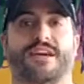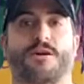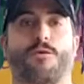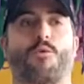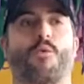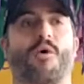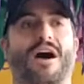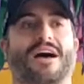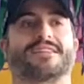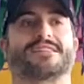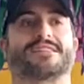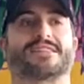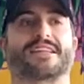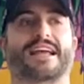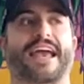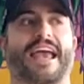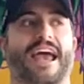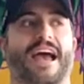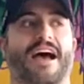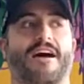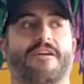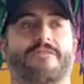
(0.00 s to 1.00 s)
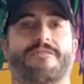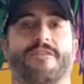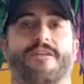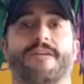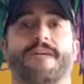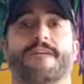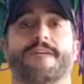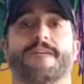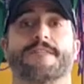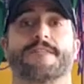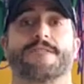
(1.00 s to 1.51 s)
that wants to have,
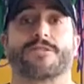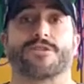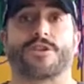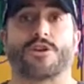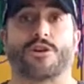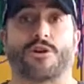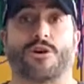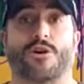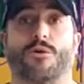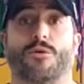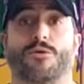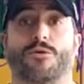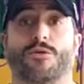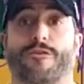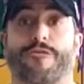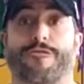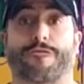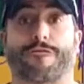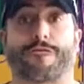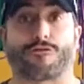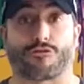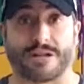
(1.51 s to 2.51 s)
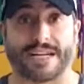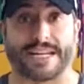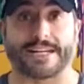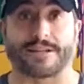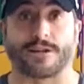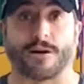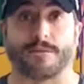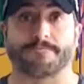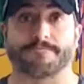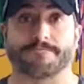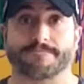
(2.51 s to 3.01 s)
the
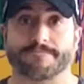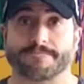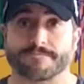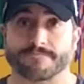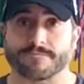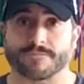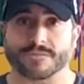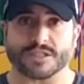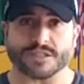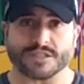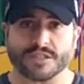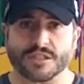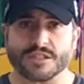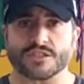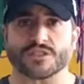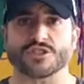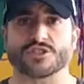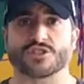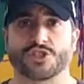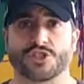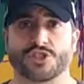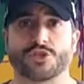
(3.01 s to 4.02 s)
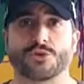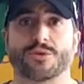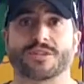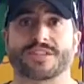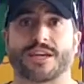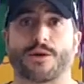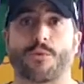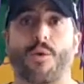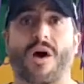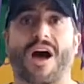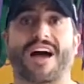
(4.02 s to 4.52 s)
freedom to do what
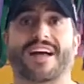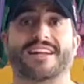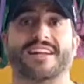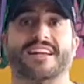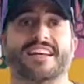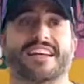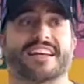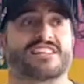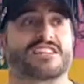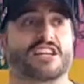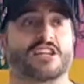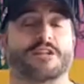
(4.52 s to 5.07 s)
they want is